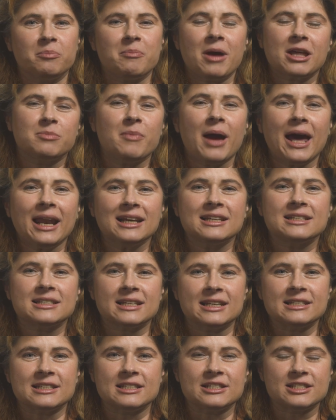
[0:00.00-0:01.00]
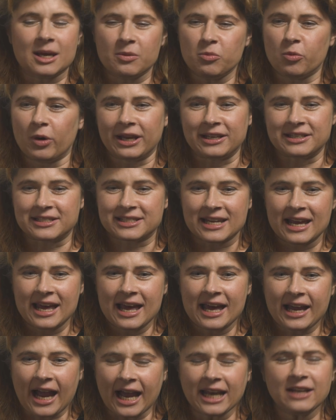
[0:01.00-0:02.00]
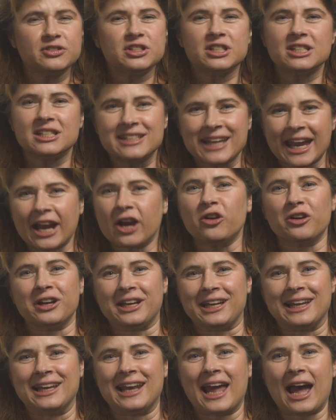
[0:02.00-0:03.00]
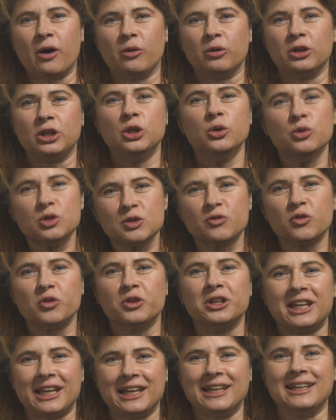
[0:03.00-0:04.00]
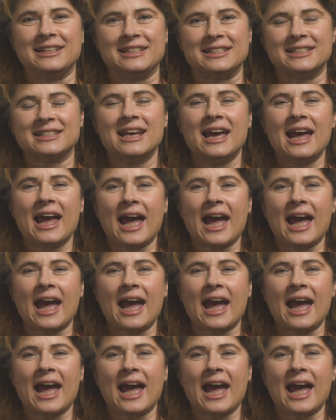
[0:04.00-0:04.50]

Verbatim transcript: Mathematics is in some ways kind of scary in how useful it is